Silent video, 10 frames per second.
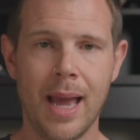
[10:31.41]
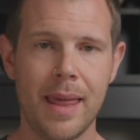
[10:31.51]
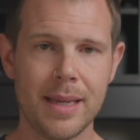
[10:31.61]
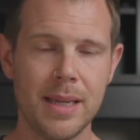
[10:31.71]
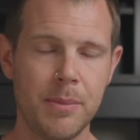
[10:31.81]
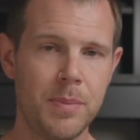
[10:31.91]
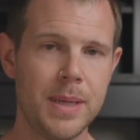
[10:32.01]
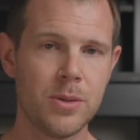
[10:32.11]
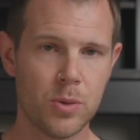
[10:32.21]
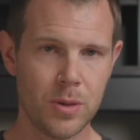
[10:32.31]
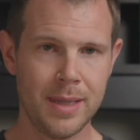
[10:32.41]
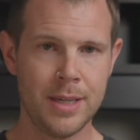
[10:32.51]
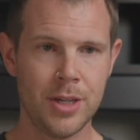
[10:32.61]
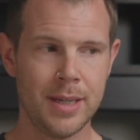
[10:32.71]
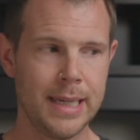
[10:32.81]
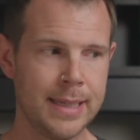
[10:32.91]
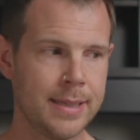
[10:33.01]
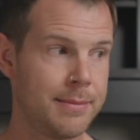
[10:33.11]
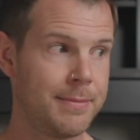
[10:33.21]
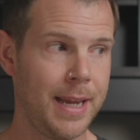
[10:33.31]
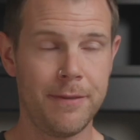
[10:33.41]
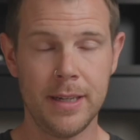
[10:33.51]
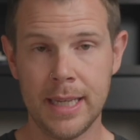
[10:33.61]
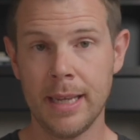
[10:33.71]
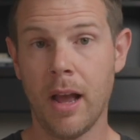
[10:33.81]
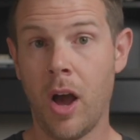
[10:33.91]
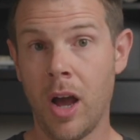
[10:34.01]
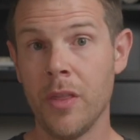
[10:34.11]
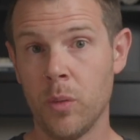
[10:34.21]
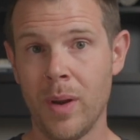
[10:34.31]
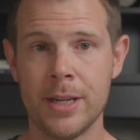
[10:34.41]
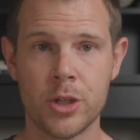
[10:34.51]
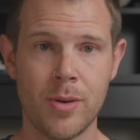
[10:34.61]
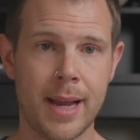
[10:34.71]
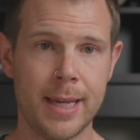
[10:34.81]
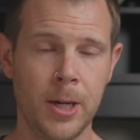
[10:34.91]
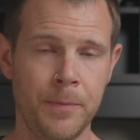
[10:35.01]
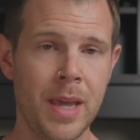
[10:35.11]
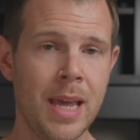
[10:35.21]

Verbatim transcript: I think WP Social Ninja is definitely on the right track here.